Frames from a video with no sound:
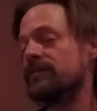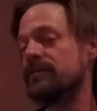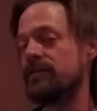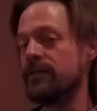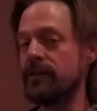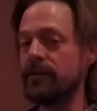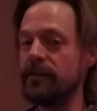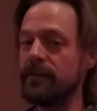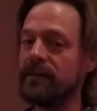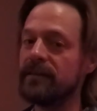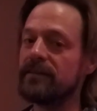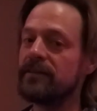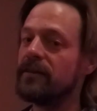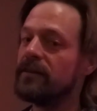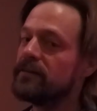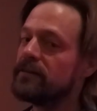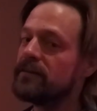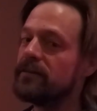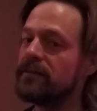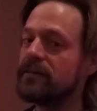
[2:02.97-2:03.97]
So it's
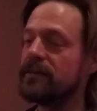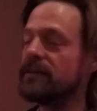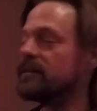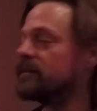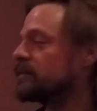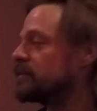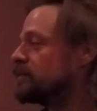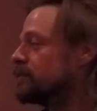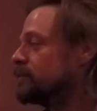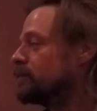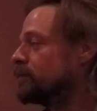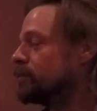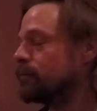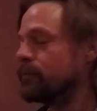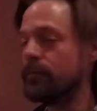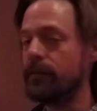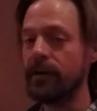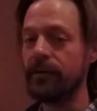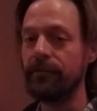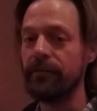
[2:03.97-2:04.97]
also good to,
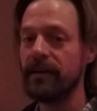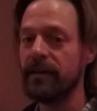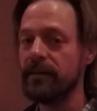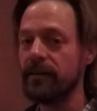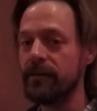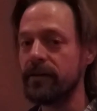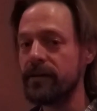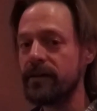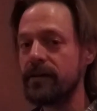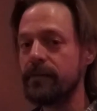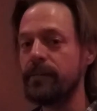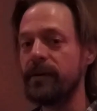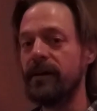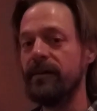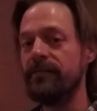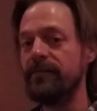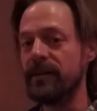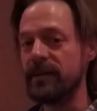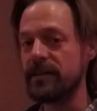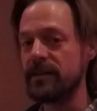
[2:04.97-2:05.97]
when we learn
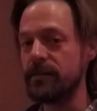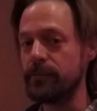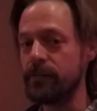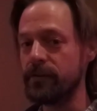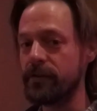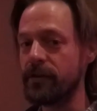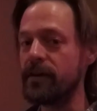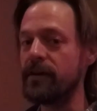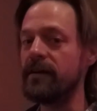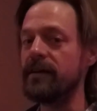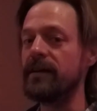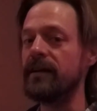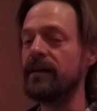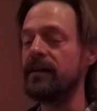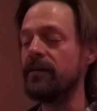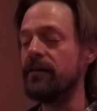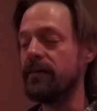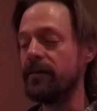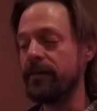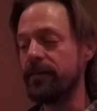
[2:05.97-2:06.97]
about vegetable
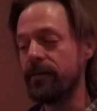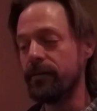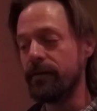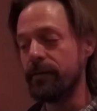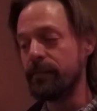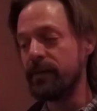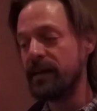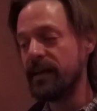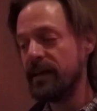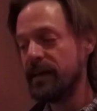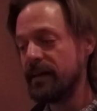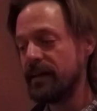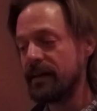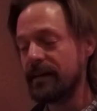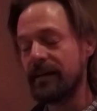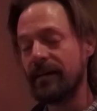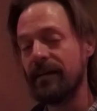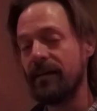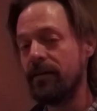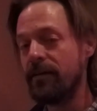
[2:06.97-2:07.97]
gardening, although I'm
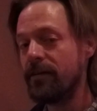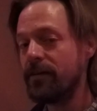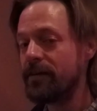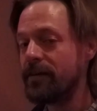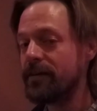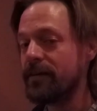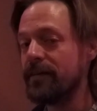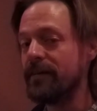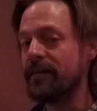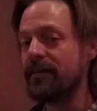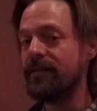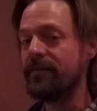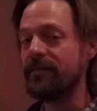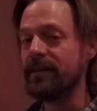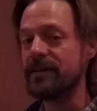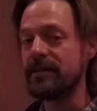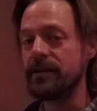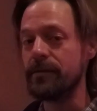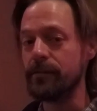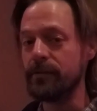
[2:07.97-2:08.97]
hitting hard on the
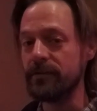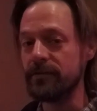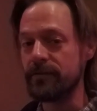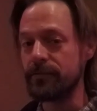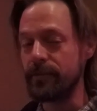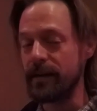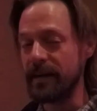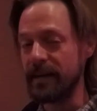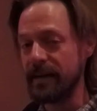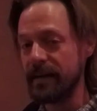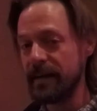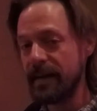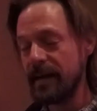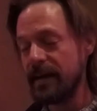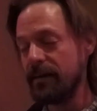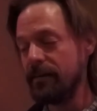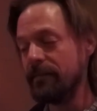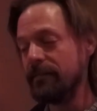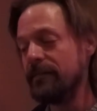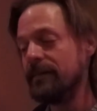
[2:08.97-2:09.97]
vegetables right
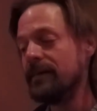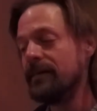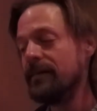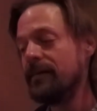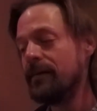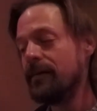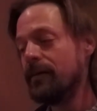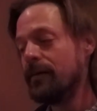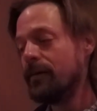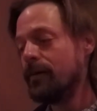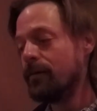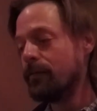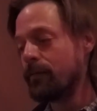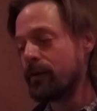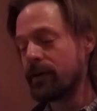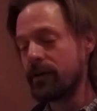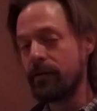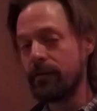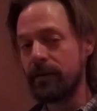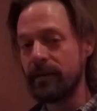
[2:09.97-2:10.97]
now,
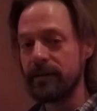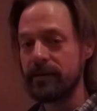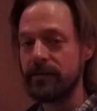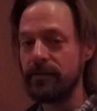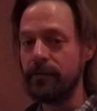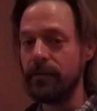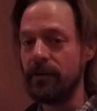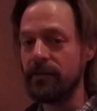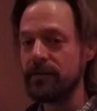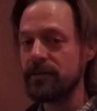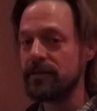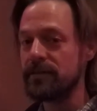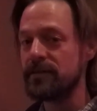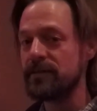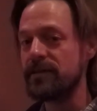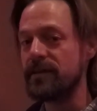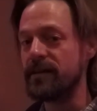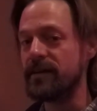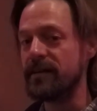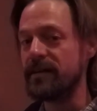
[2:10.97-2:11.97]
we're going to also
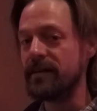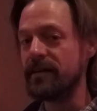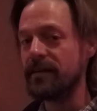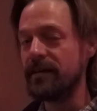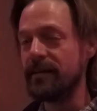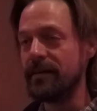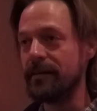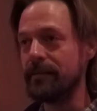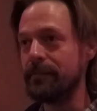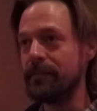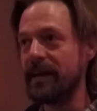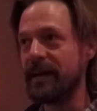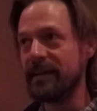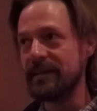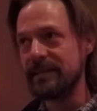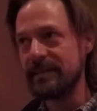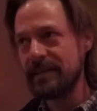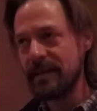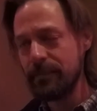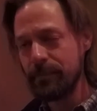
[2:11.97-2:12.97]
start
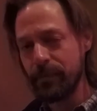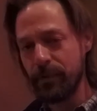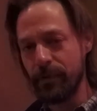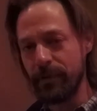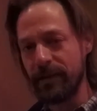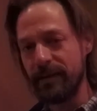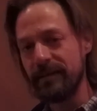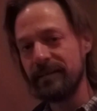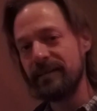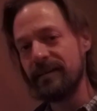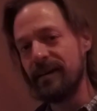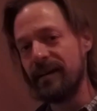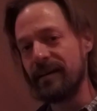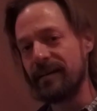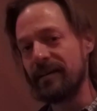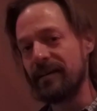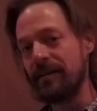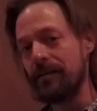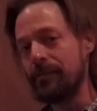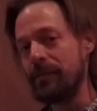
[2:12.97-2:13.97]
at some point
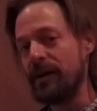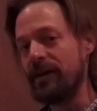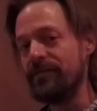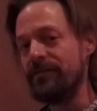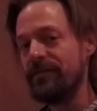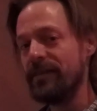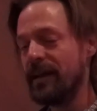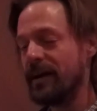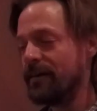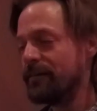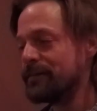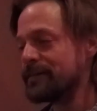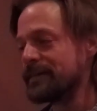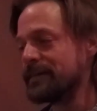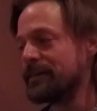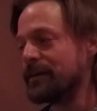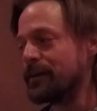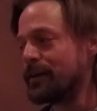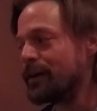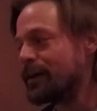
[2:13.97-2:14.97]
talking about flowers
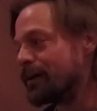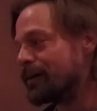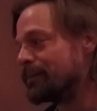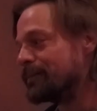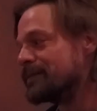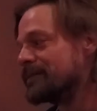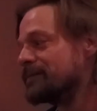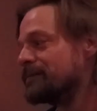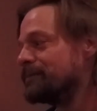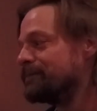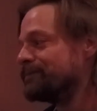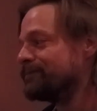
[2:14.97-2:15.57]
and herbs.